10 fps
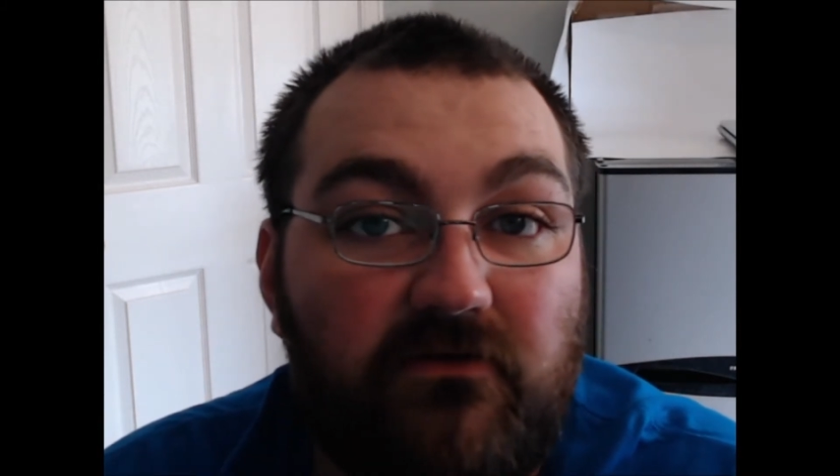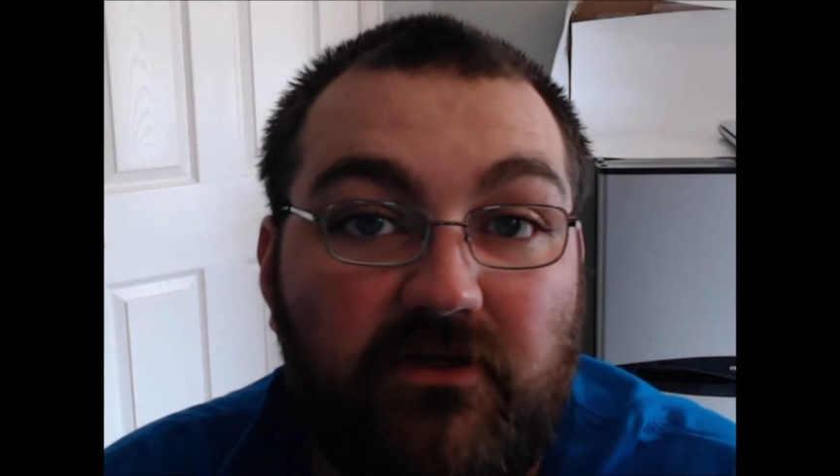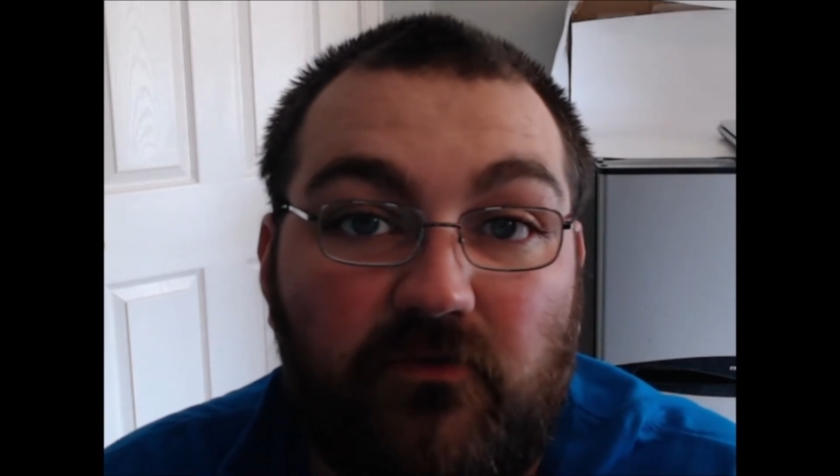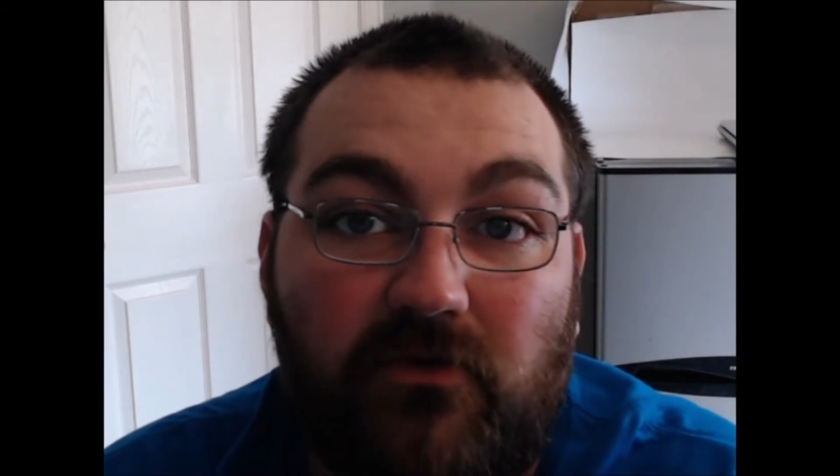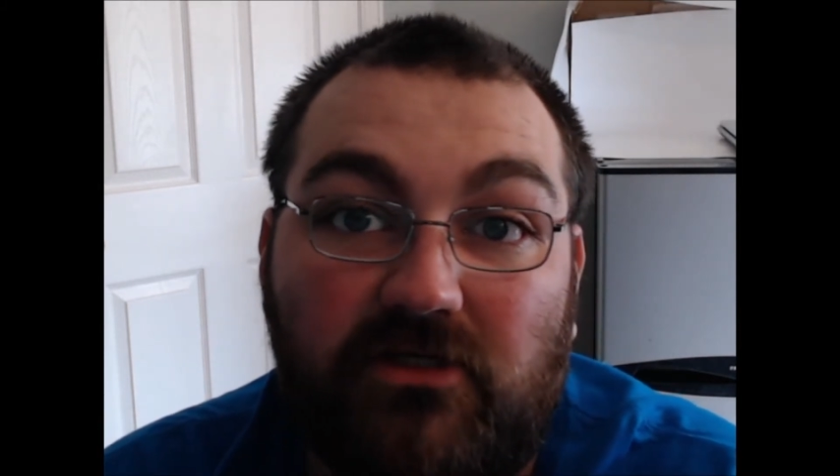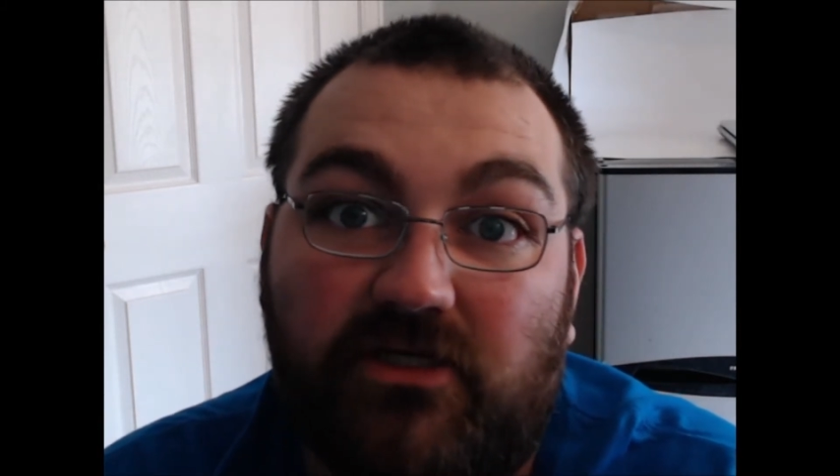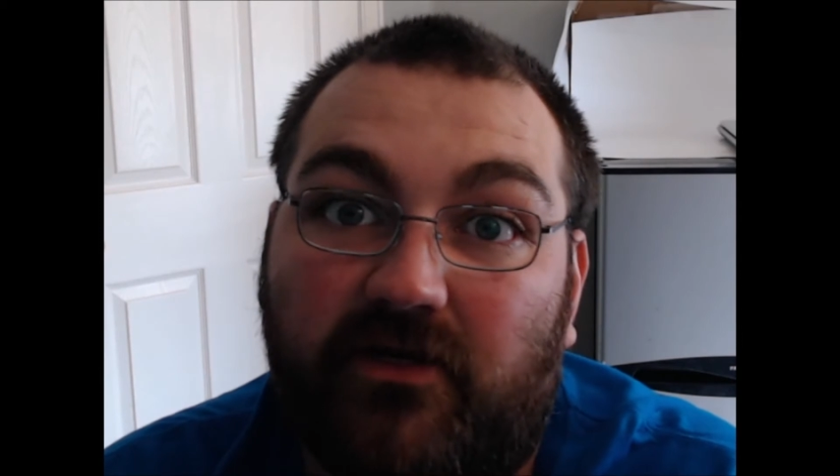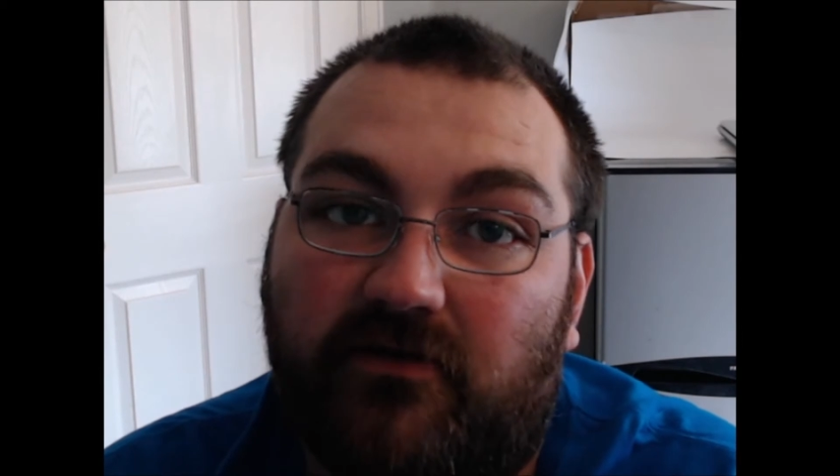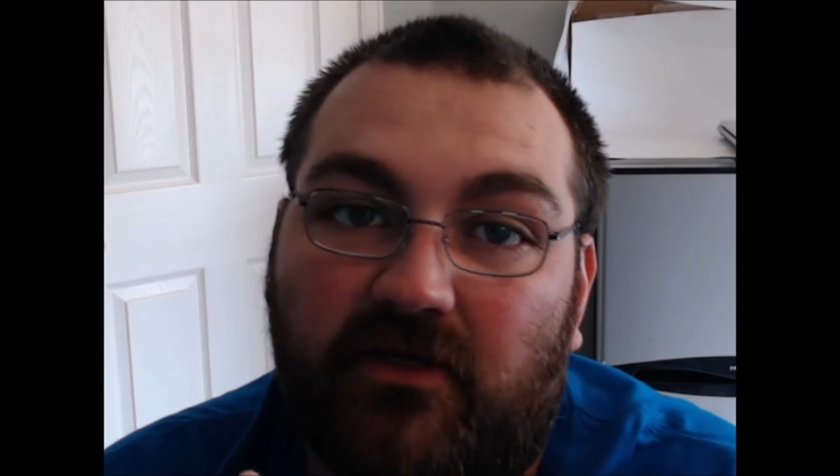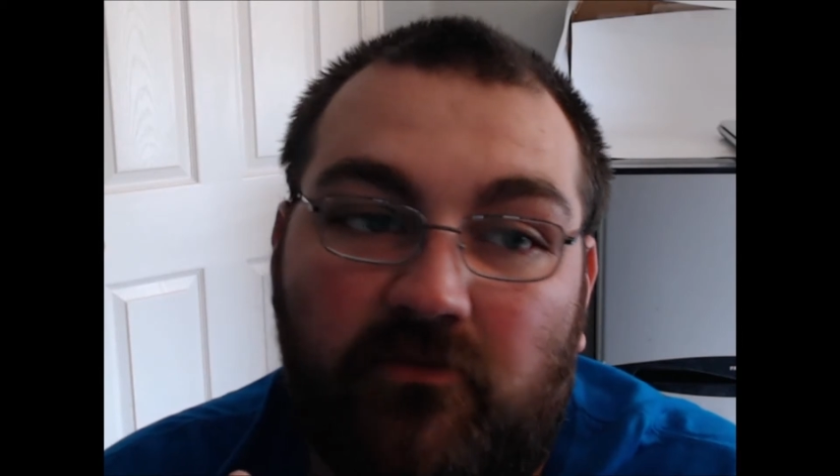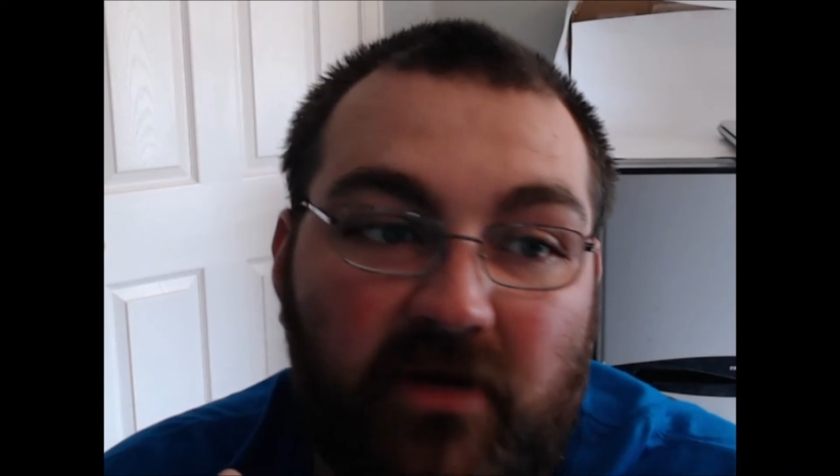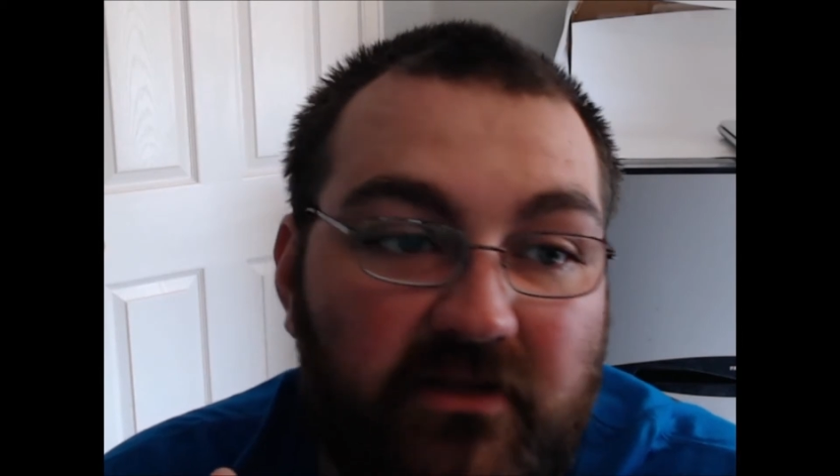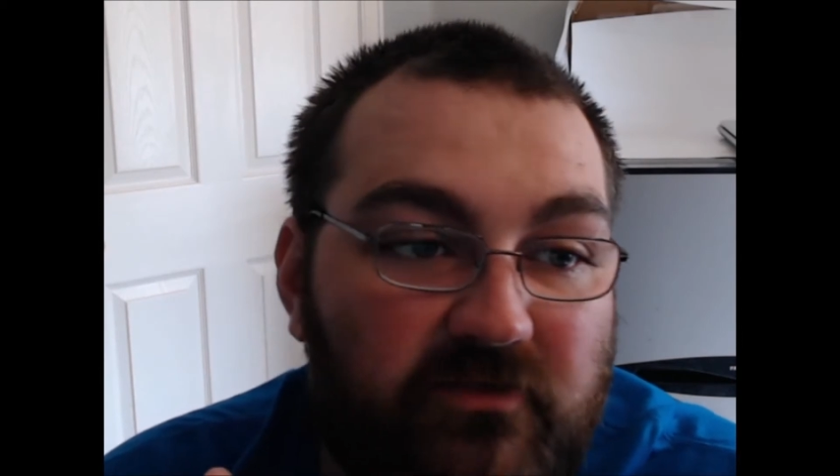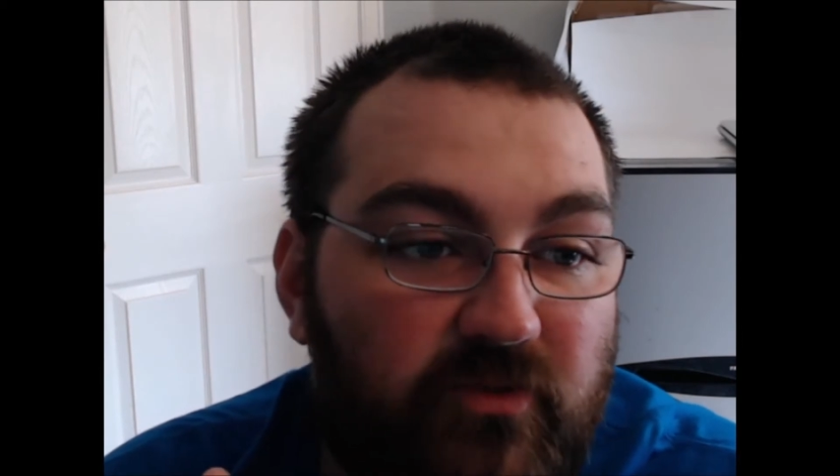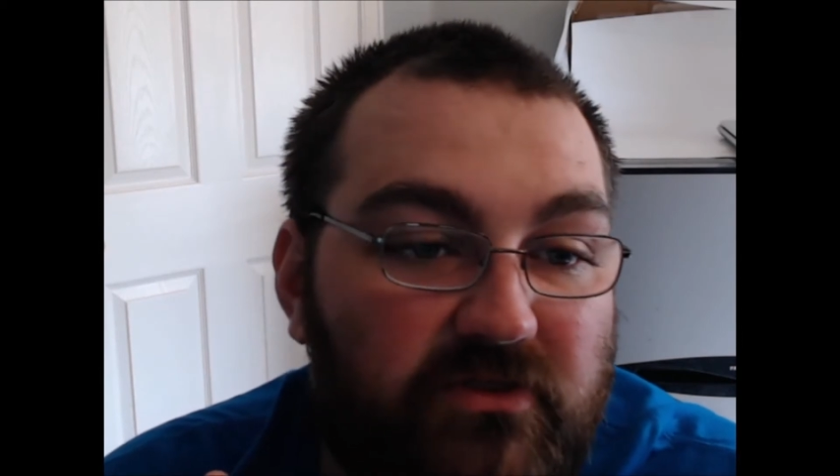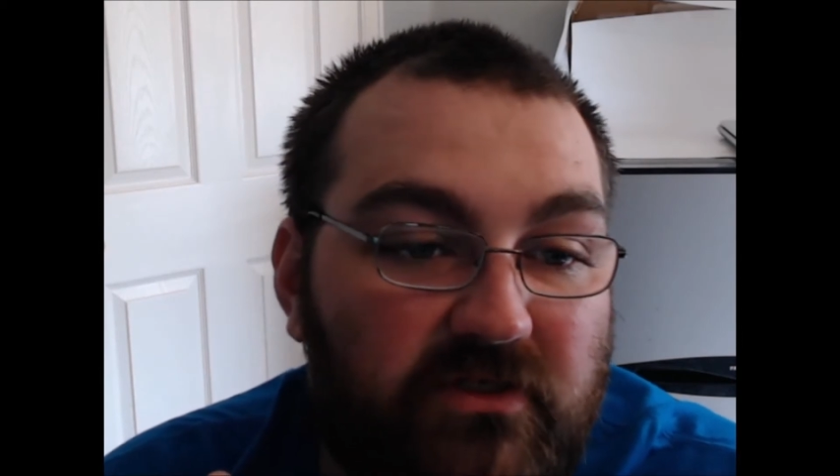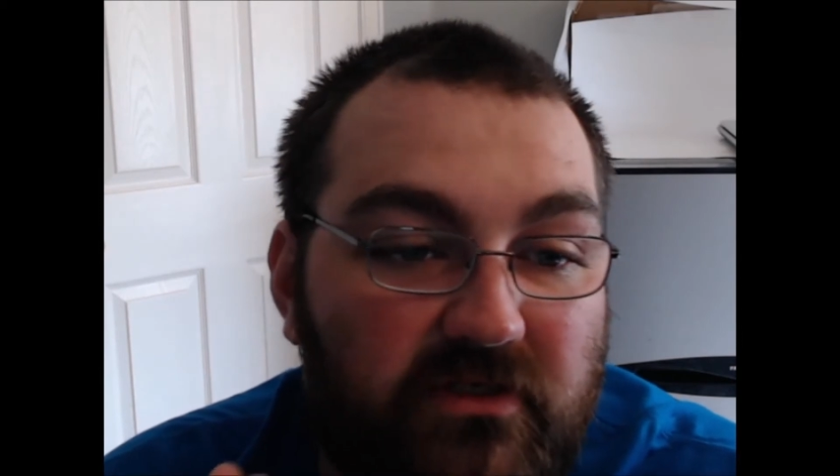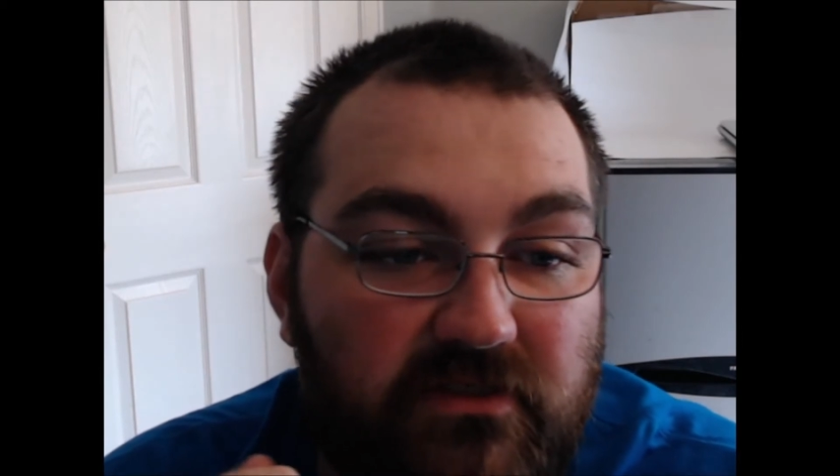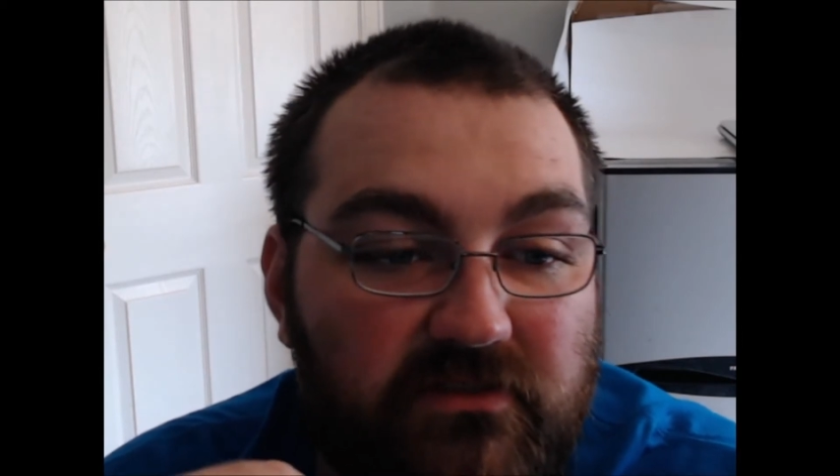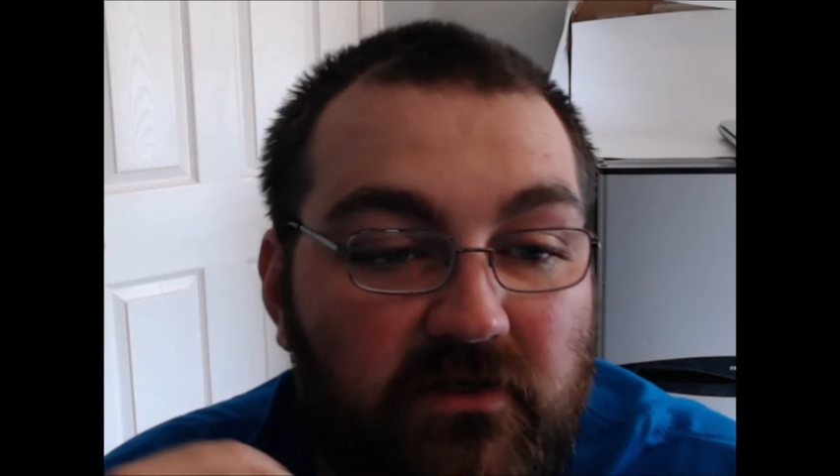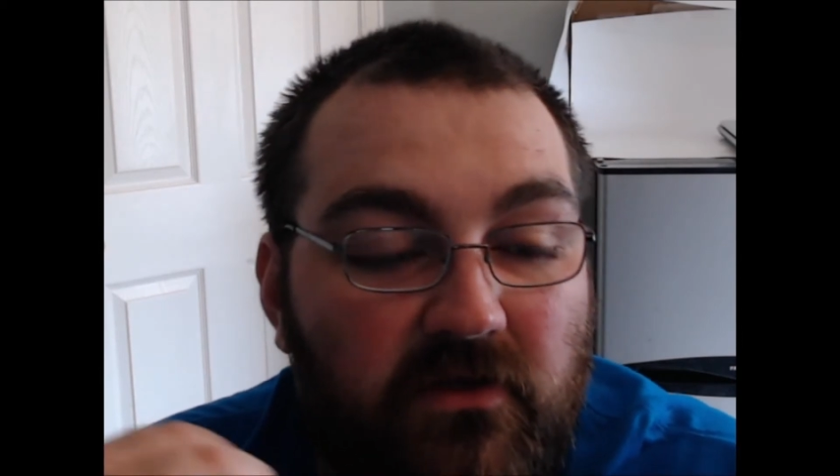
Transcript: that you're watching and you're thinking, man, this person does